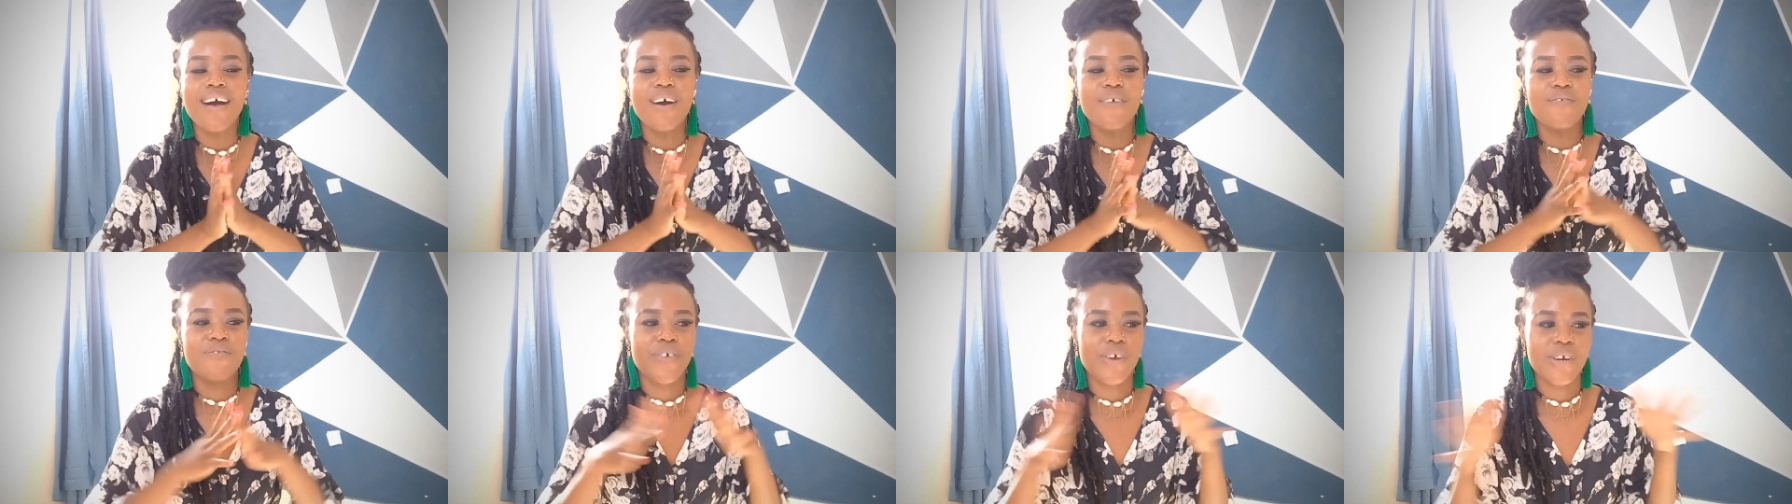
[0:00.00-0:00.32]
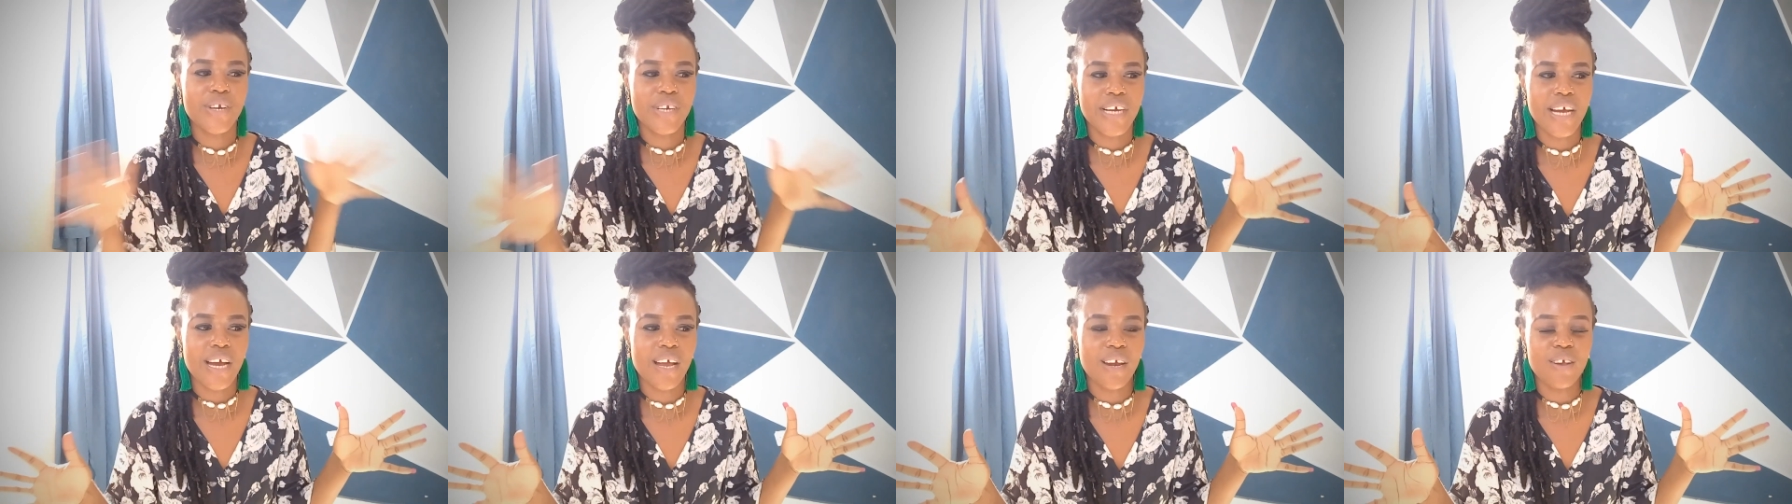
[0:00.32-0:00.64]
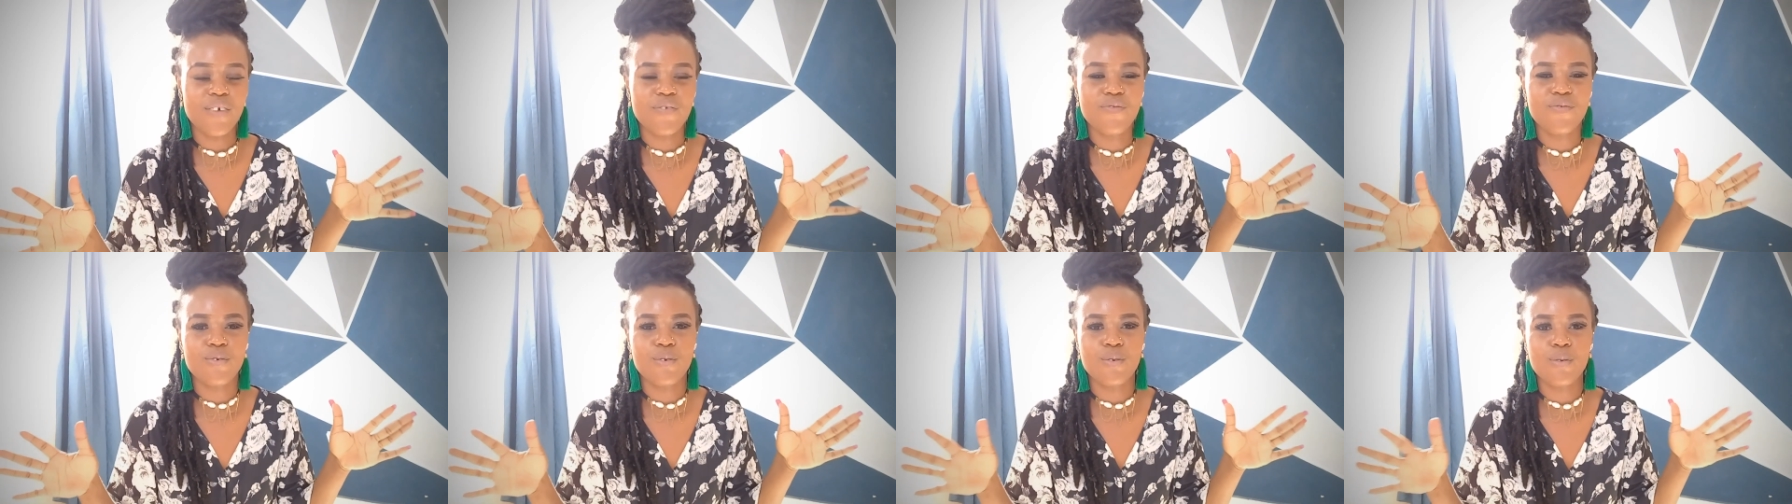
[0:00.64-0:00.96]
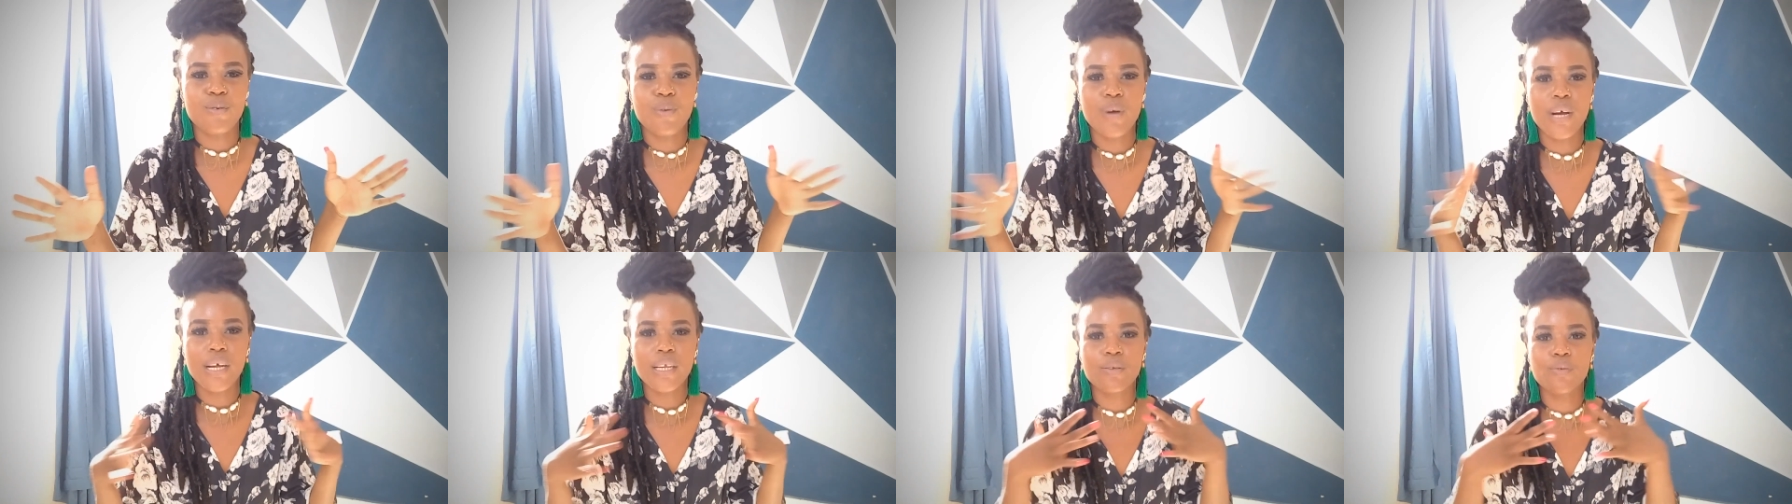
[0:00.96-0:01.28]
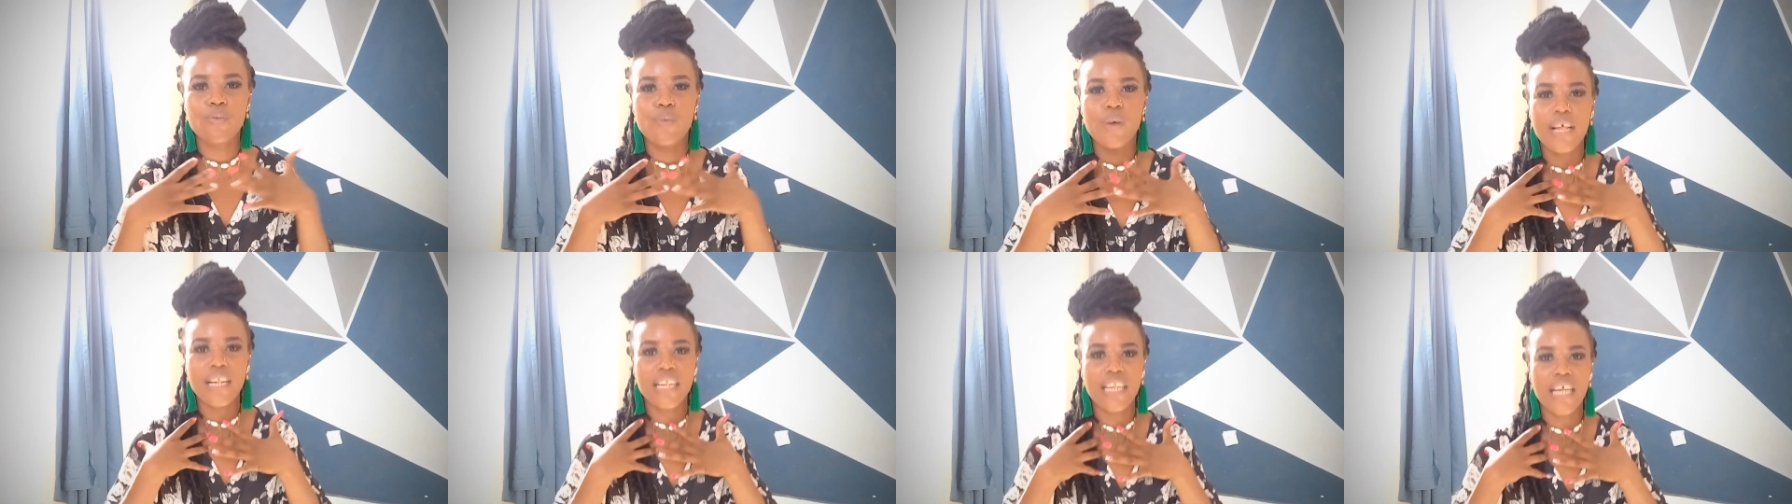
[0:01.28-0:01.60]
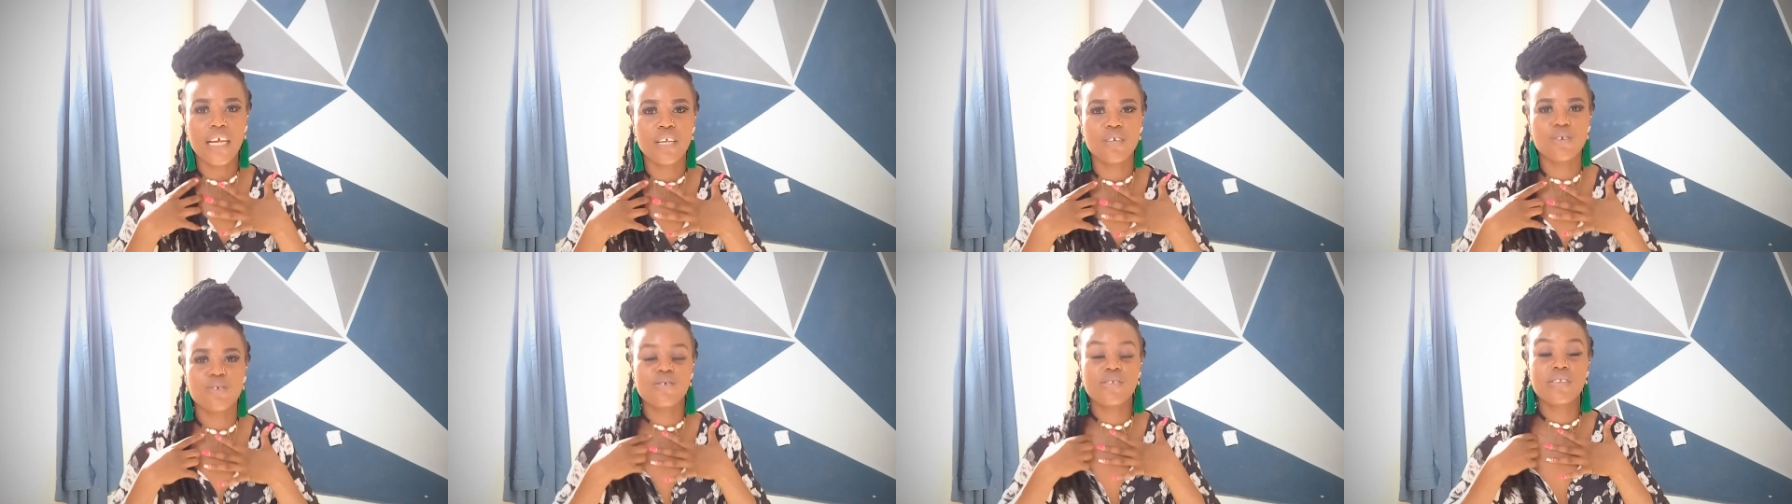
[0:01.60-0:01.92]
a very colorful one well
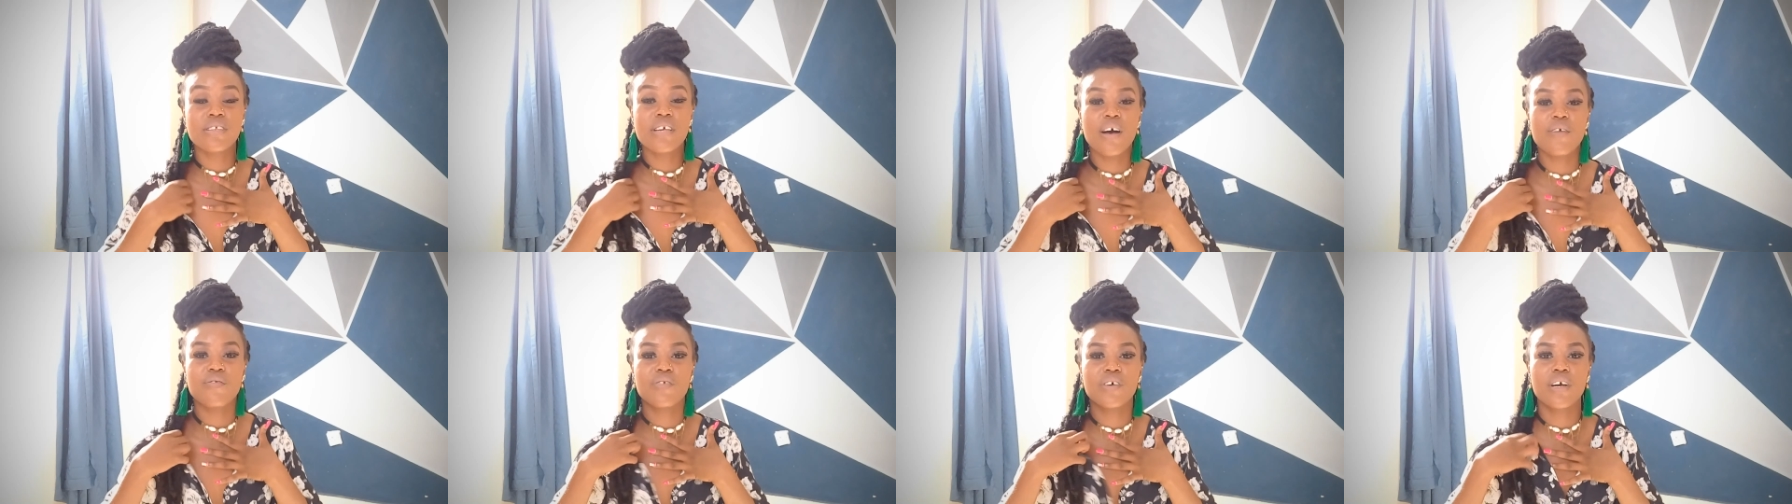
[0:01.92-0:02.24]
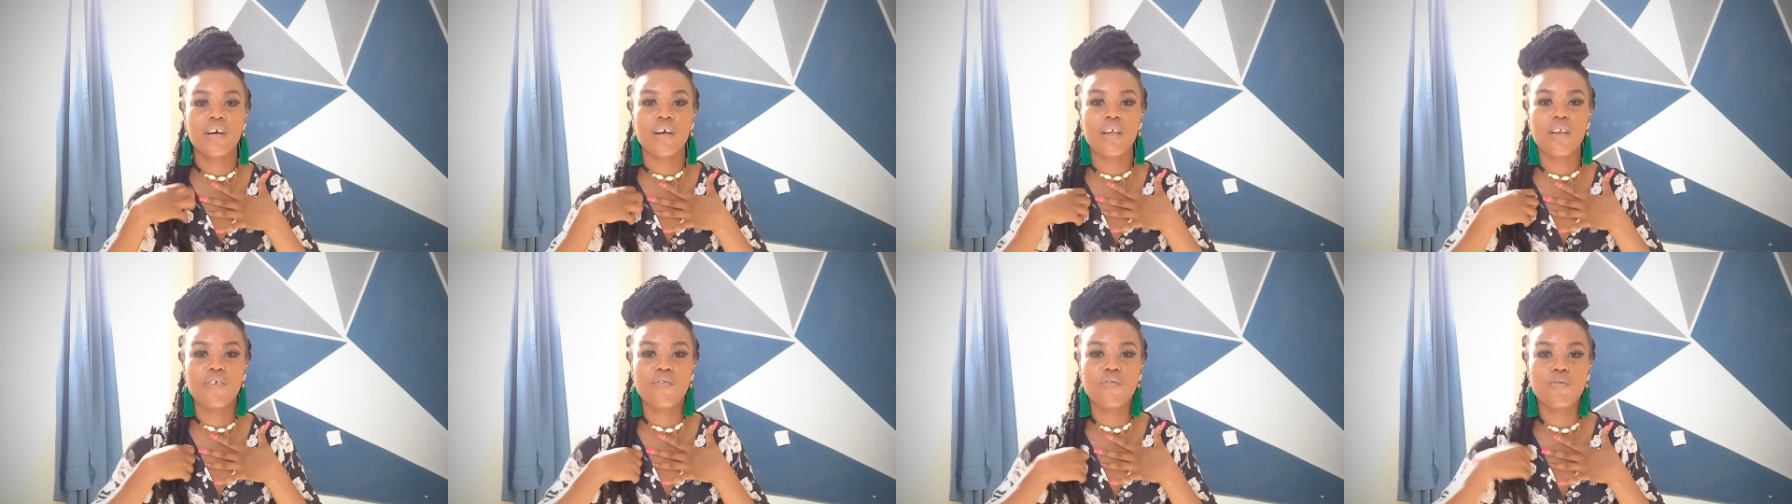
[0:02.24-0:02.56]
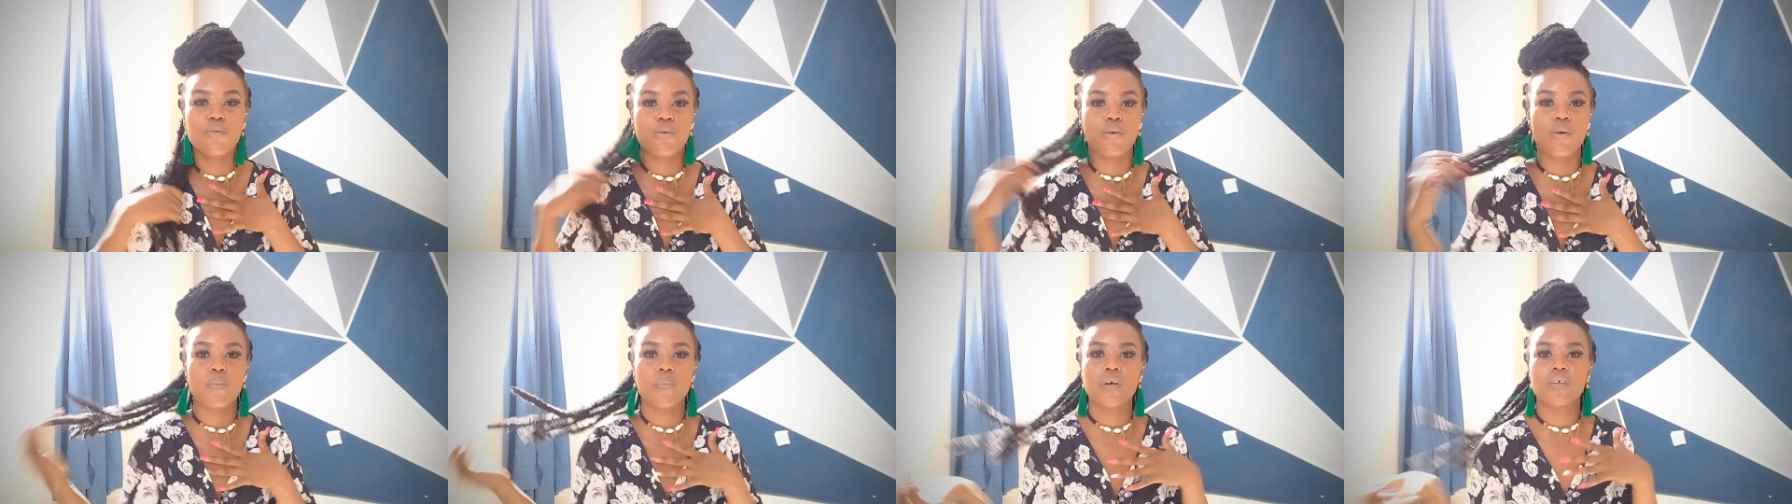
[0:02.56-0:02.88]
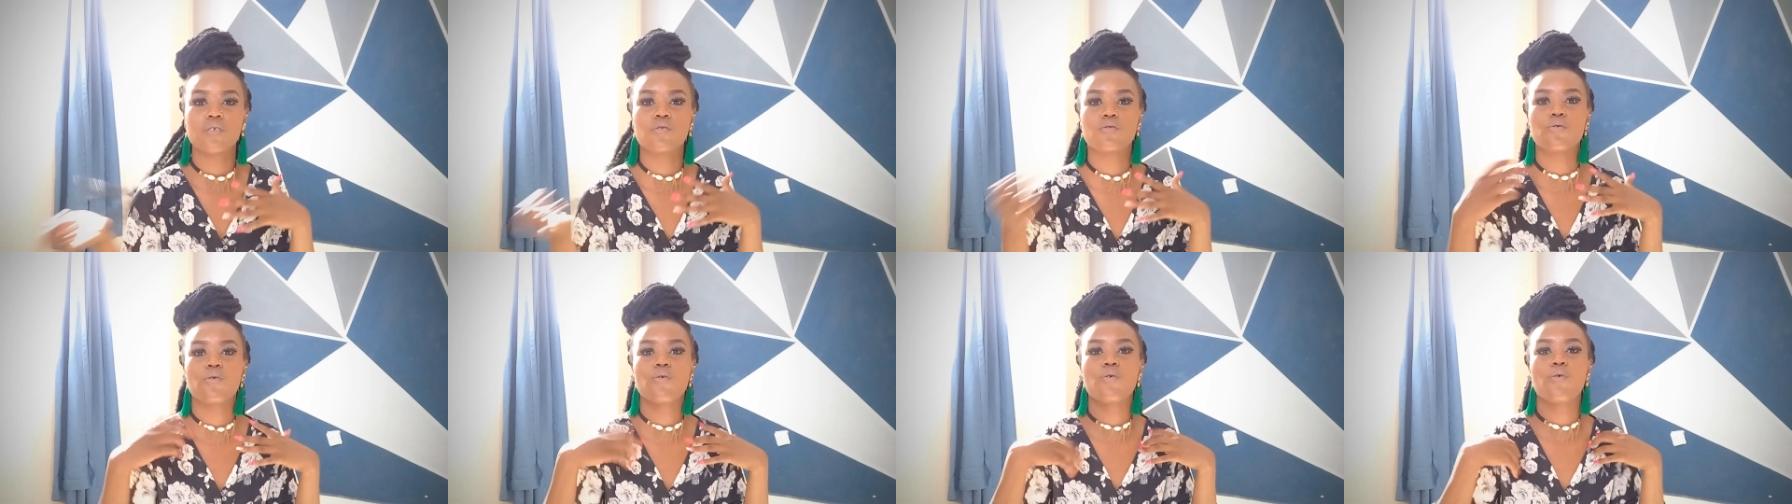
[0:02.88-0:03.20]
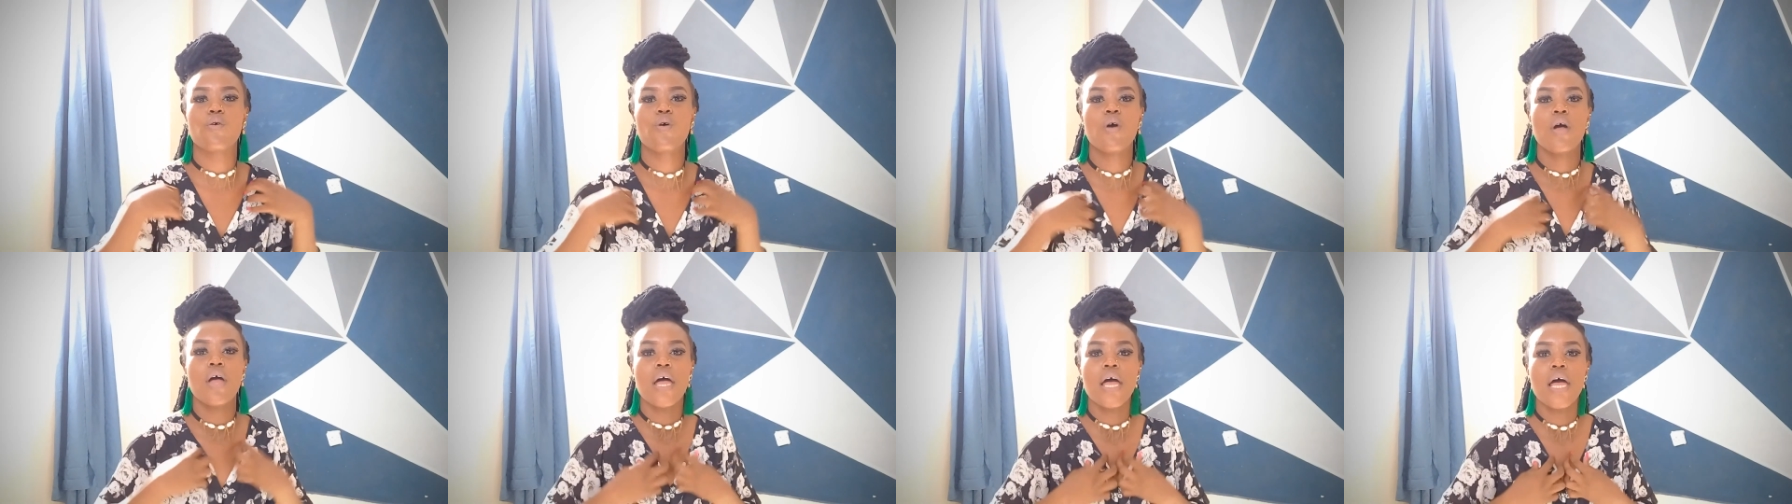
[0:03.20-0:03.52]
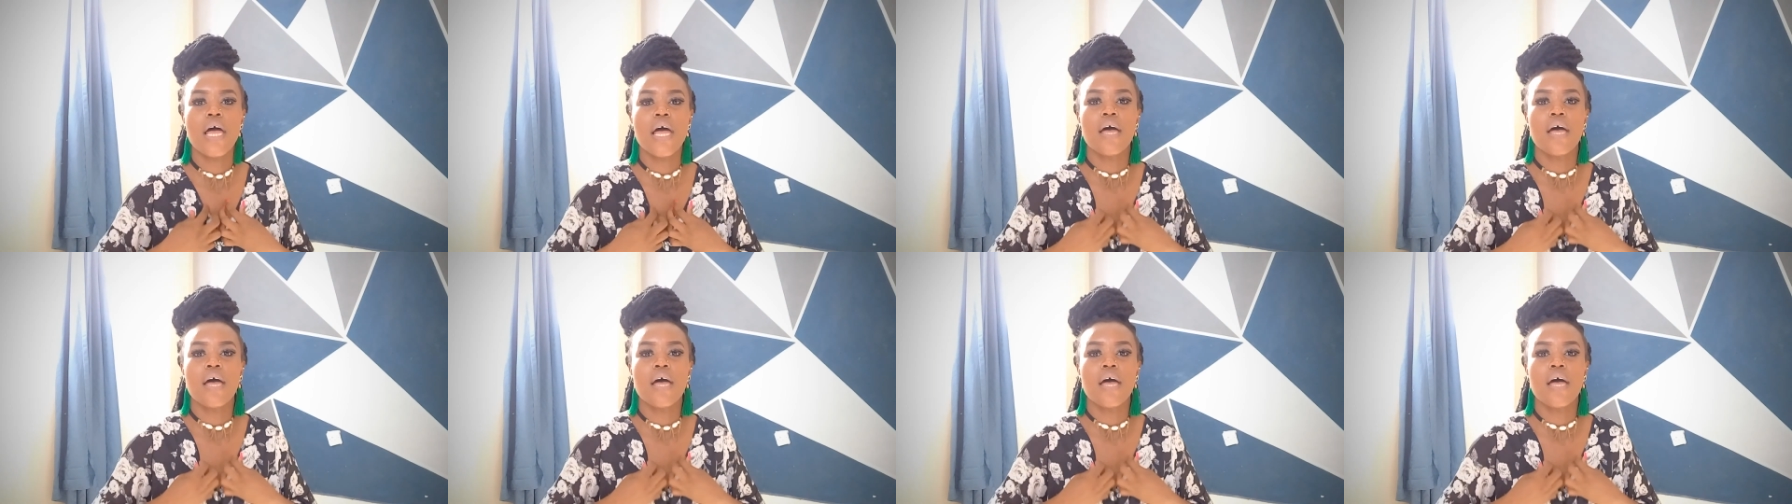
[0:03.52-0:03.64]
i don't have a colorful romper so